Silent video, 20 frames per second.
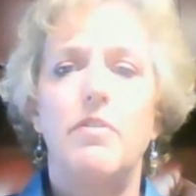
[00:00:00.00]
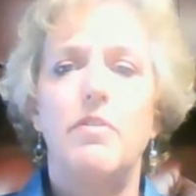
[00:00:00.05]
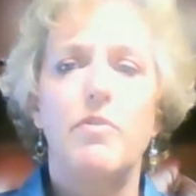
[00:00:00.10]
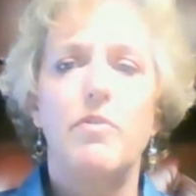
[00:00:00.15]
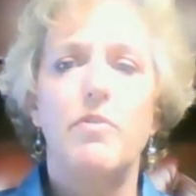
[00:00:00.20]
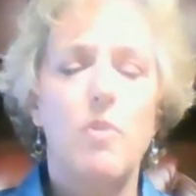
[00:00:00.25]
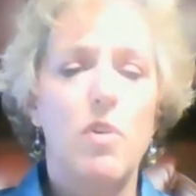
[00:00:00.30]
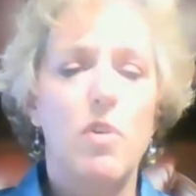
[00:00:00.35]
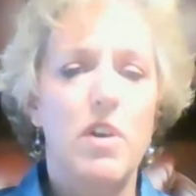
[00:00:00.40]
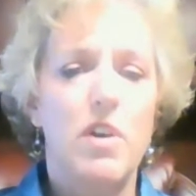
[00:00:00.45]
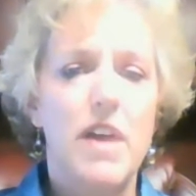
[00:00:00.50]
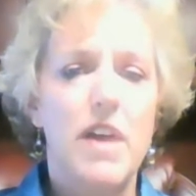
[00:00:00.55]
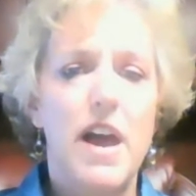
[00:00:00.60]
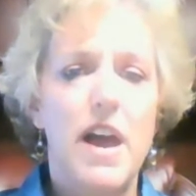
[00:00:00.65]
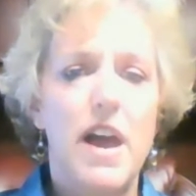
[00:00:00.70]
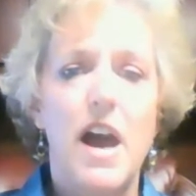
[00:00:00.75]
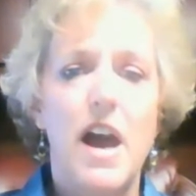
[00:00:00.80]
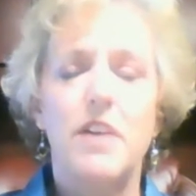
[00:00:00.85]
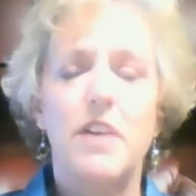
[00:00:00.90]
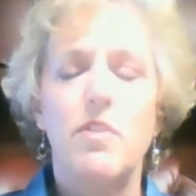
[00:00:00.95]
for
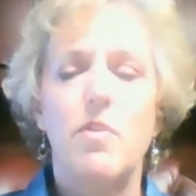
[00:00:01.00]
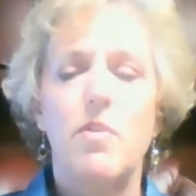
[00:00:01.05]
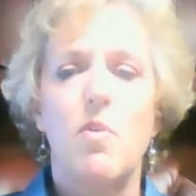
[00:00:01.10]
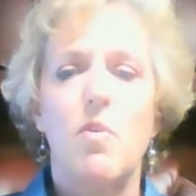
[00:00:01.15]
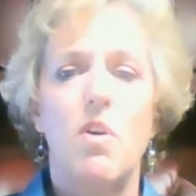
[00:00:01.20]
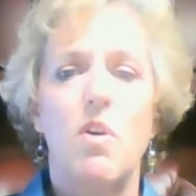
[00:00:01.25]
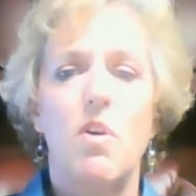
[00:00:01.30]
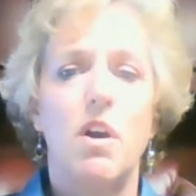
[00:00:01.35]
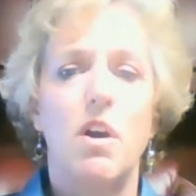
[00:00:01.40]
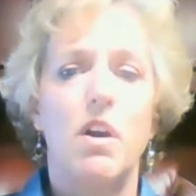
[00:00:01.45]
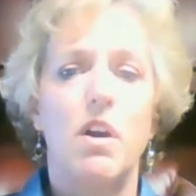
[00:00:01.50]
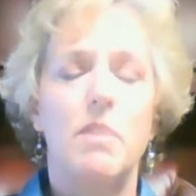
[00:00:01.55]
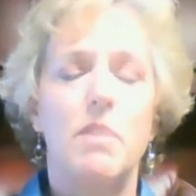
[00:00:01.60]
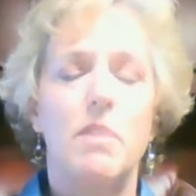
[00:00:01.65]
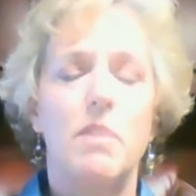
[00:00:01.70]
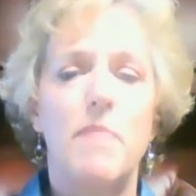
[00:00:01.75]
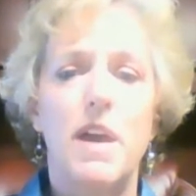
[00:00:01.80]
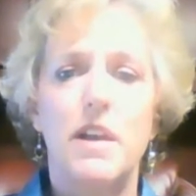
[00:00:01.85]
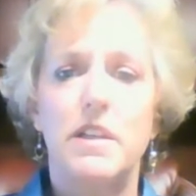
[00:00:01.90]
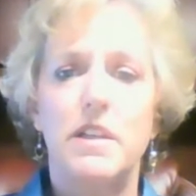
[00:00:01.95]
that, or
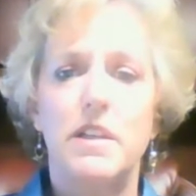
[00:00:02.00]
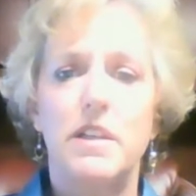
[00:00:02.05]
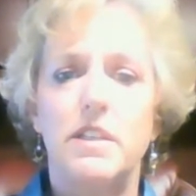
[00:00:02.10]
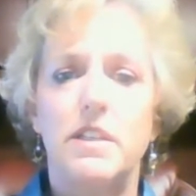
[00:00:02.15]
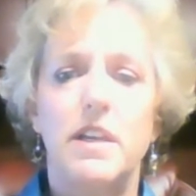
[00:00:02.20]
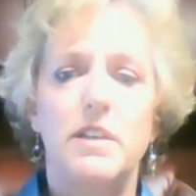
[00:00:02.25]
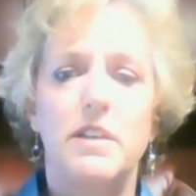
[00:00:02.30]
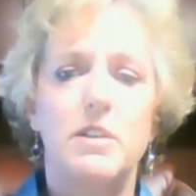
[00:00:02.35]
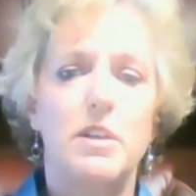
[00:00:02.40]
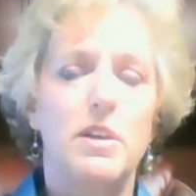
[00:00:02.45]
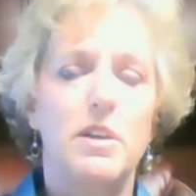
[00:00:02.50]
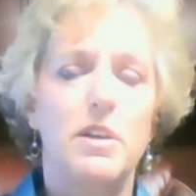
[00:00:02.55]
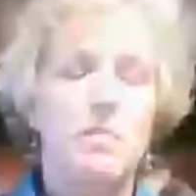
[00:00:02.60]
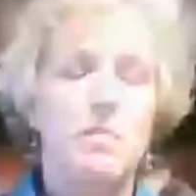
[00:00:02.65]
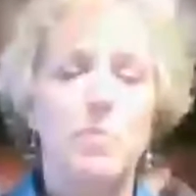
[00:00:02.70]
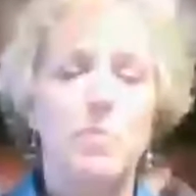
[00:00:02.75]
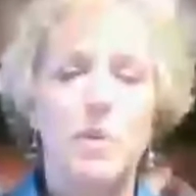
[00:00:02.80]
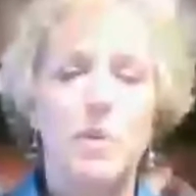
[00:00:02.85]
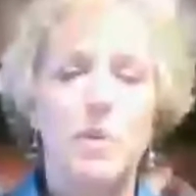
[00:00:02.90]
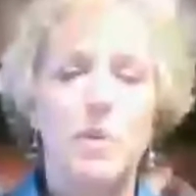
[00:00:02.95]
medicine to
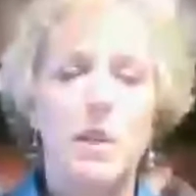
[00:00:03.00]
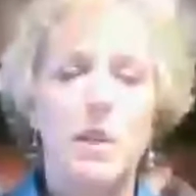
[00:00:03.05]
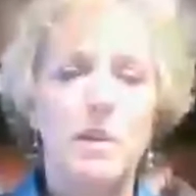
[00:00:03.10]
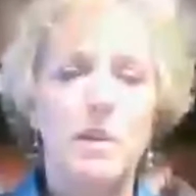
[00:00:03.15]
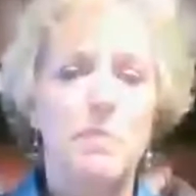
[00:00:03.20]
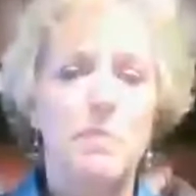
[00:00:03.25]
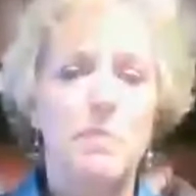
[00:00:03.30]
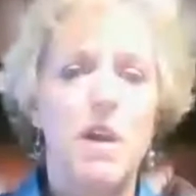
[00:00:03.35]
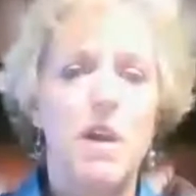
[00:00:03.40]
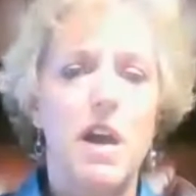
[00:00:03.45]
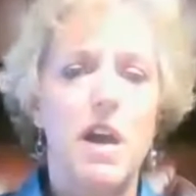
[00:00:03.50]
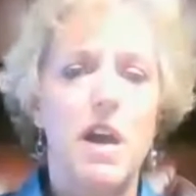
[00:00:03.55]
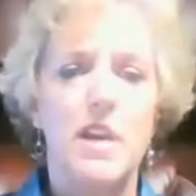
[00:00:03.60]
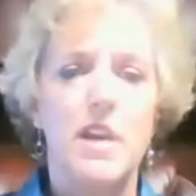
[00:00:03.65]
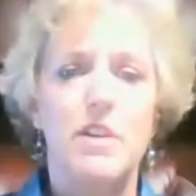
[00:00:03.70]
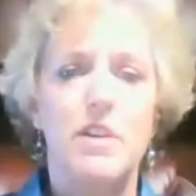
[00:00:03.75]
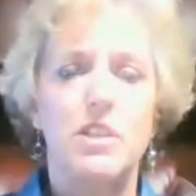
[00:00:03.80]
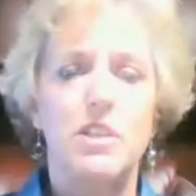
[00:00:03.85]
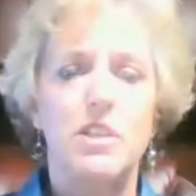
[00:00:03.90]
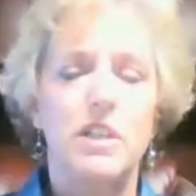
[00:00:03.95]
bring my
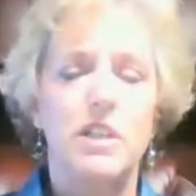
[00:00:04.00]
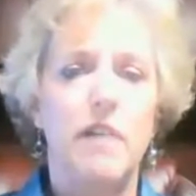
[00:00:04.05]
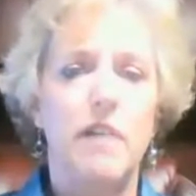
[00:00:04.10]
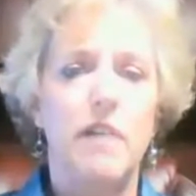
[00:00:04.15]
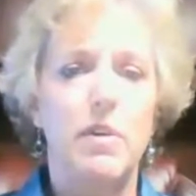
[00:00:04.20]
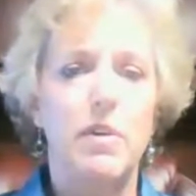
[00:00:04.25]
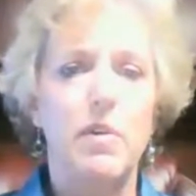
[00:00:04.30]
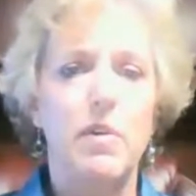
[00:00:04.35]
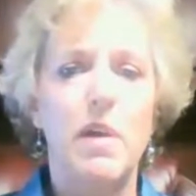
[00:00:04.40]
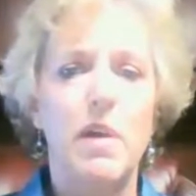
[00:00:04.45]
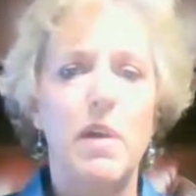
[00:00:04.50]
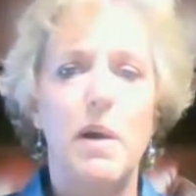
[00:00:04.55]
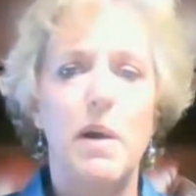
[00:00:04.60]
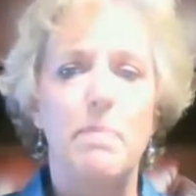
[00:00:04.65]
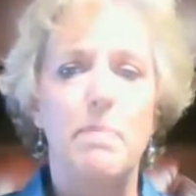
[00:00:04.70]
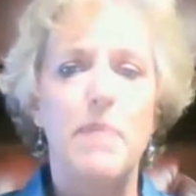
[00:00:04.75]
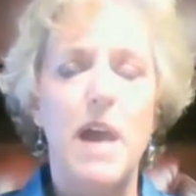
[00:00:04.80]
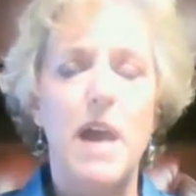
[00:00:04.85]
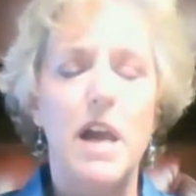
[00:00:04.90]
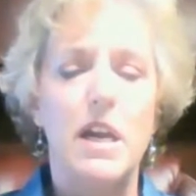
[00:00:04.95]
energy level
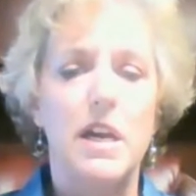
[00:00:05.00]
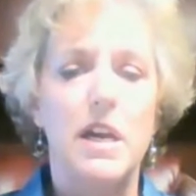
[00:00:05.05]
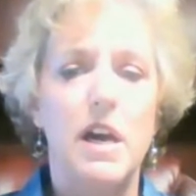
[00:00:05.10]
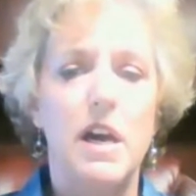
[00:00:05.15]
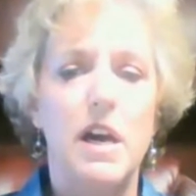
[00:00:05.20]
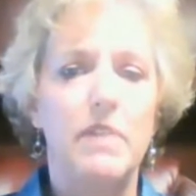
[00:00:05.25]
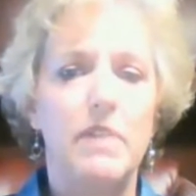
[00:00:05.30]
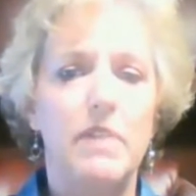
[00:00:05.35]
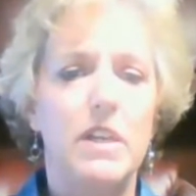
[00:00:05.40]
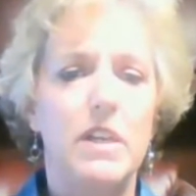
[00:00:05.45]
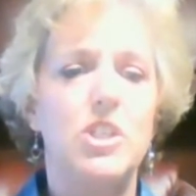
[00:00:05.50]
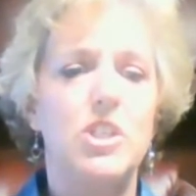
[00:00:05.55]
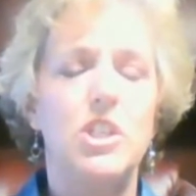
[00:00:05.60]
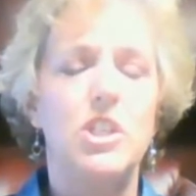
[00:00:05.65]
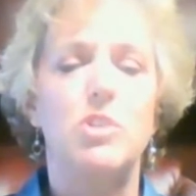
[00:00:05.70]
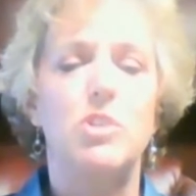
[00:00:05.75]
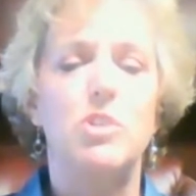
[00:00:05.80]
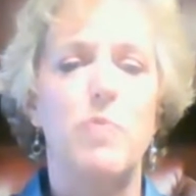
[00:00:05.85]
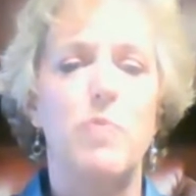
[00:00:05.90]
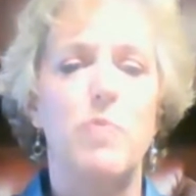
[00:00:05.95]
back up, because
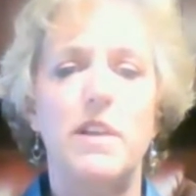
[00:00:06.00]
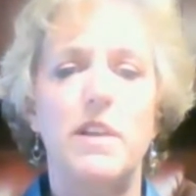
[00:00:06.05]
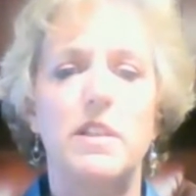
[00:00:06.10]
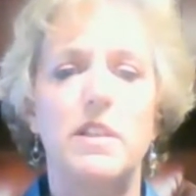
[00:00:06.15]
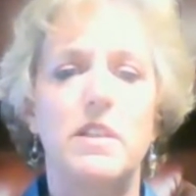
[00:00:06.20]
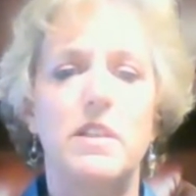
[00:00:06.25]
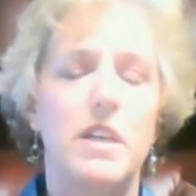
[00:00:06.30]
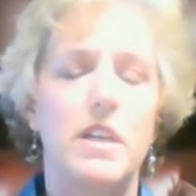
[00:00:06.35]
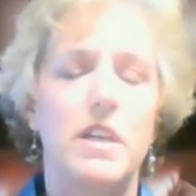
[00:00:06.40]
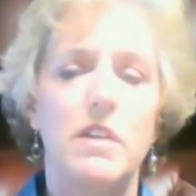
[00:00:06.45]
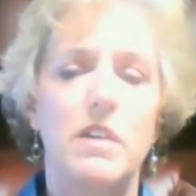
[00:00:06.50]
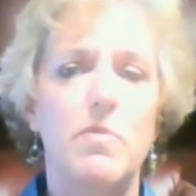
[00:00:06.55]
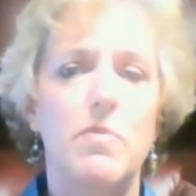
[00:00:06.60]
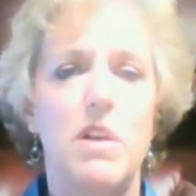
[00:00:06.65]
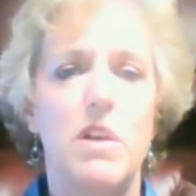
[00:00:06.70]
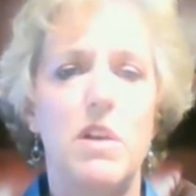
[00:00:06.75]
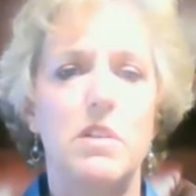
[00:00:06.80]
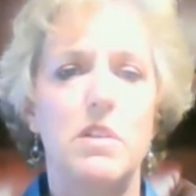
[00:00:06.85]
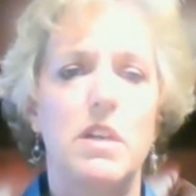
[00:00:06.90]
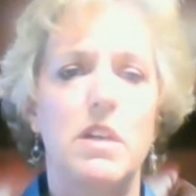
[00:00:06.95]
just resting
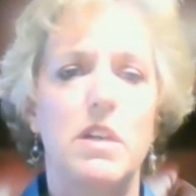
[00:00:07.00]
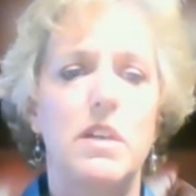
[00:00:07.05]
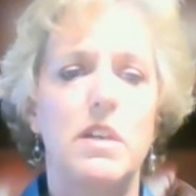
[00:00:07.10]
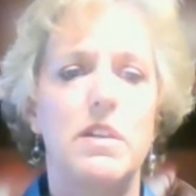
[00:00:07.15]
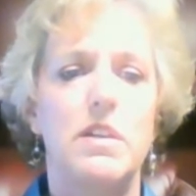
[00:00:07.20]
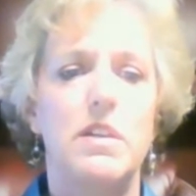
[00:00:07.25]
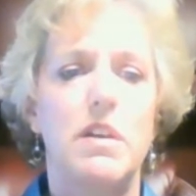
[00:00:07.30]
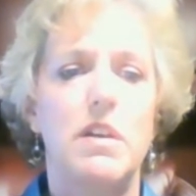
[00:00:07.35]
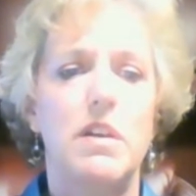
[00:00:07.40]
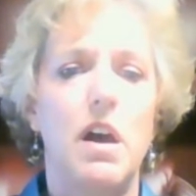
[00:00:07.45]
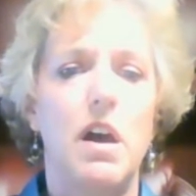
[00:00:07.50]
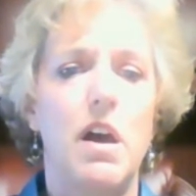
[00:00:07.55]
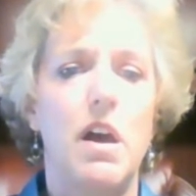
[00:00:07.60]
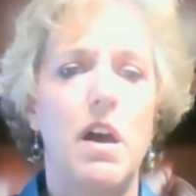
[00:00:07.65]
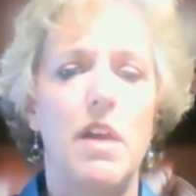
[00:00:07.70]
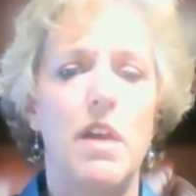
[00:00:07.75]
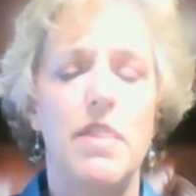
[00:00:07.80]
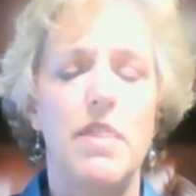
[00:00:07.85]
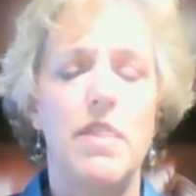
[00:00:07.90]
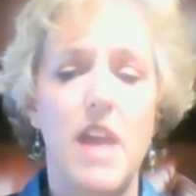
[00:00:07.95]
wasn't
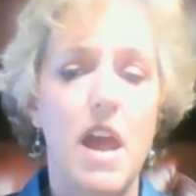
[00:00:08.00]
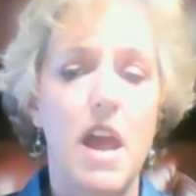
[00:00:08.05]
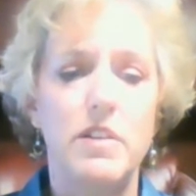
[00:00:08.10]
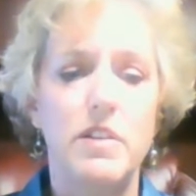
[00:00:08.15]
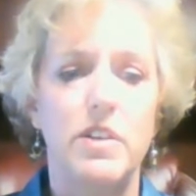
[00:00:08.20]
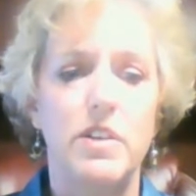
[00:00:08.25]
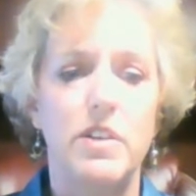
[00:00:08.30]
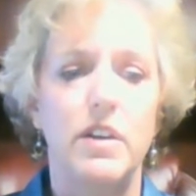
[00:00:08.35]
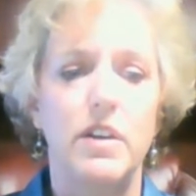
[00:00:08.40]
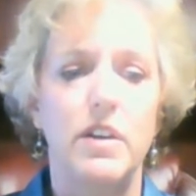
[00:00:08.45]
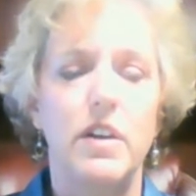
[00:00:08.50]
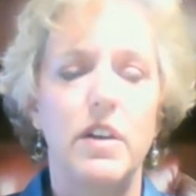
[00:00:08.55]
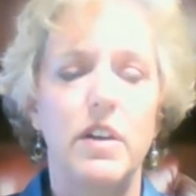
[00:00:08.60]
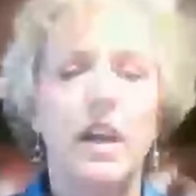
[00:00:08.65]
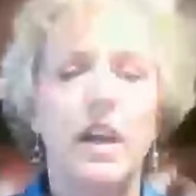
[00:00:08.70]
the answer.